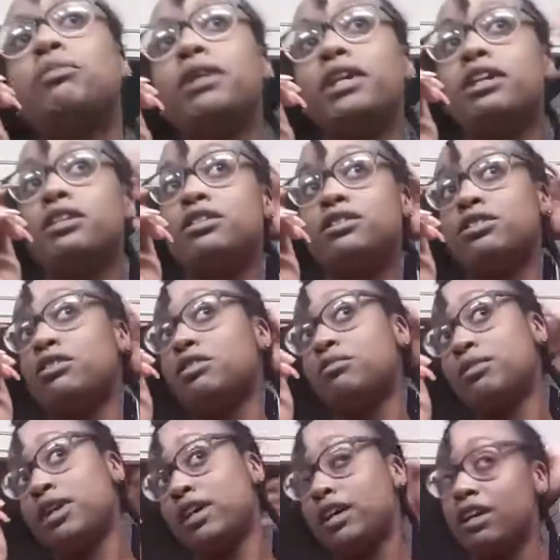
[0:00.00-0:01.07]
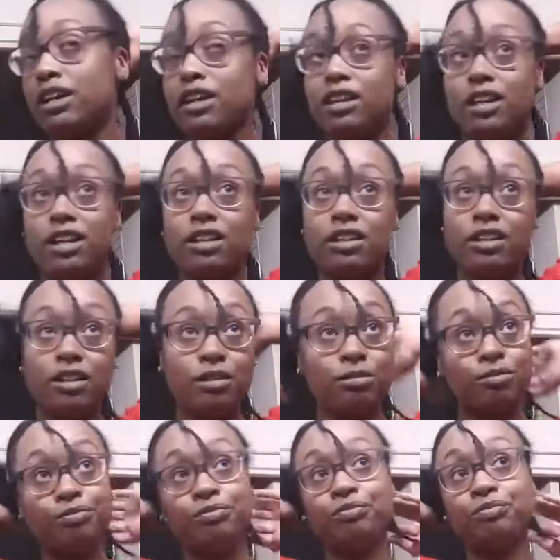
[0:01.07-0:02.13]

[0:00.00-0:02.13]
bands on my hair like that.